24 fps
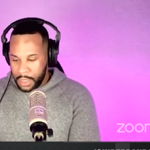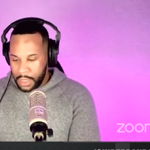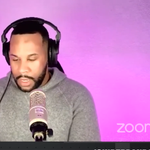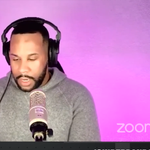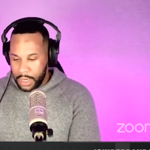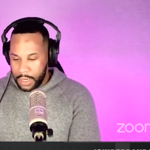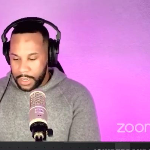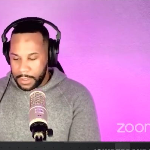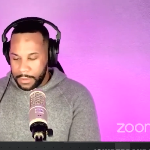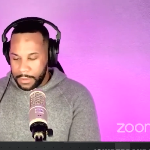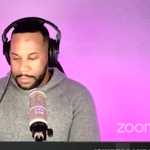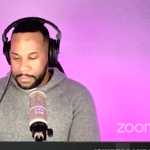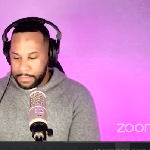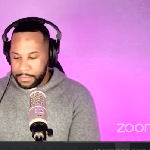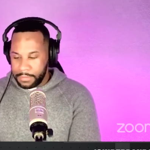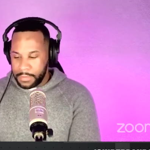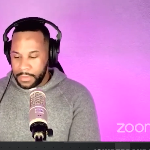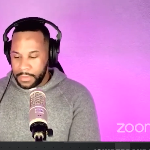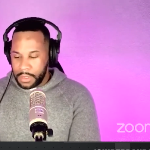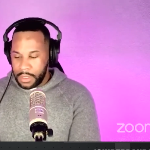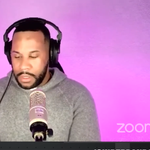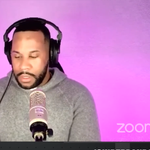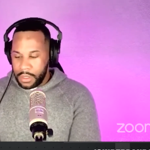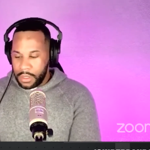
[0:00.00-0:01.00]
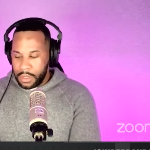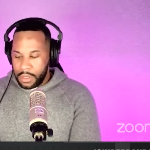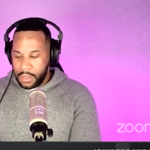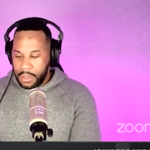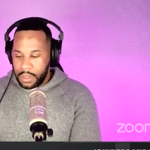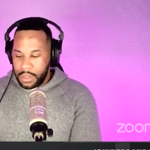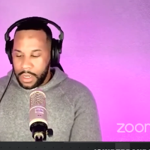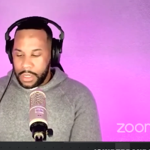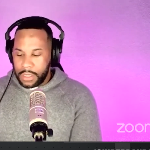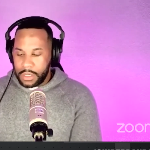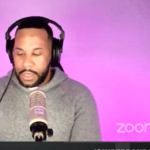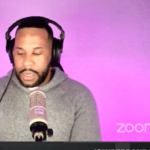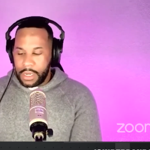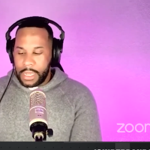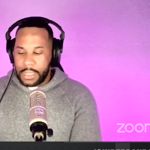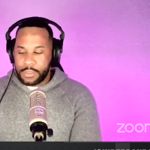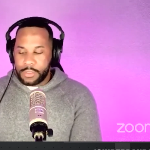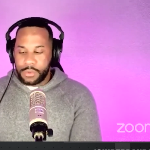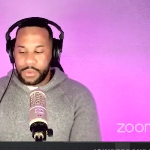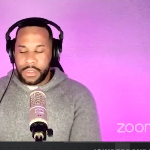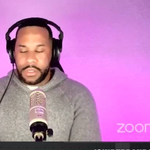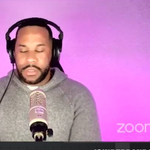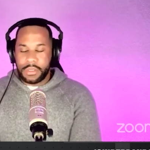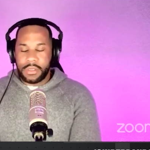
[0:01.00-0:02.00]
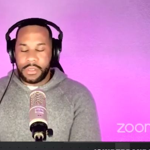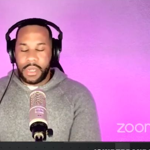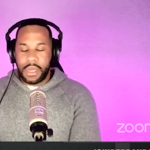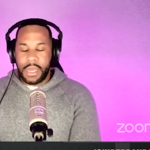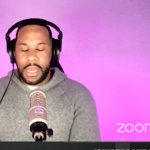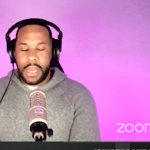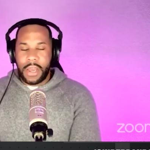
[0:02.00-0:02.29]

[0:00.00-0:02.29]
And the last one is not